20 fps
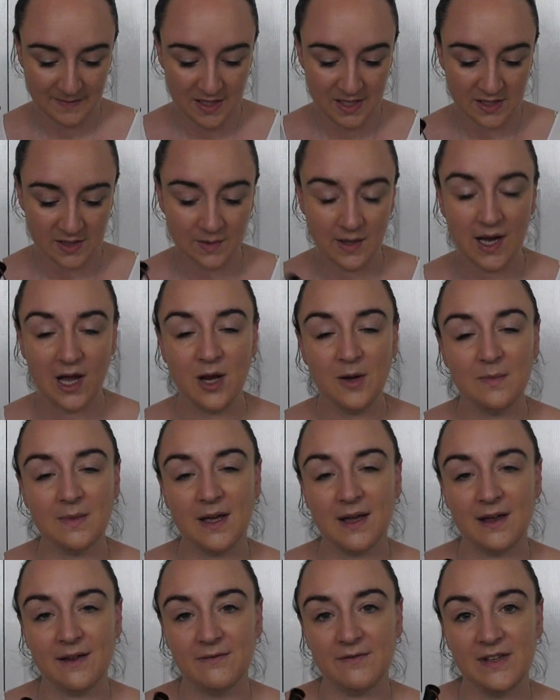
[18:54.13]
So I hope
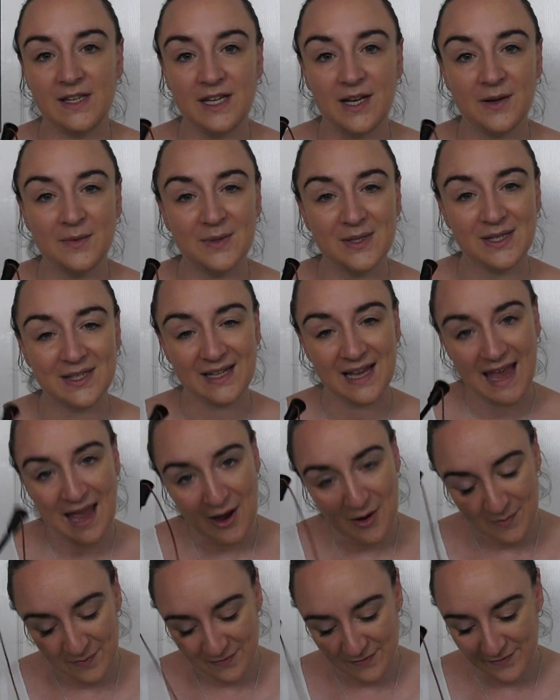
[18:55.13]
that video was
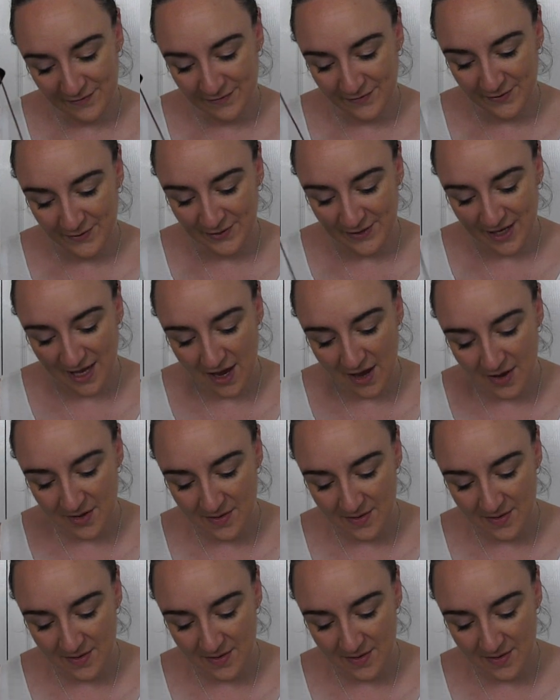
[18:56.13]
helpful for you.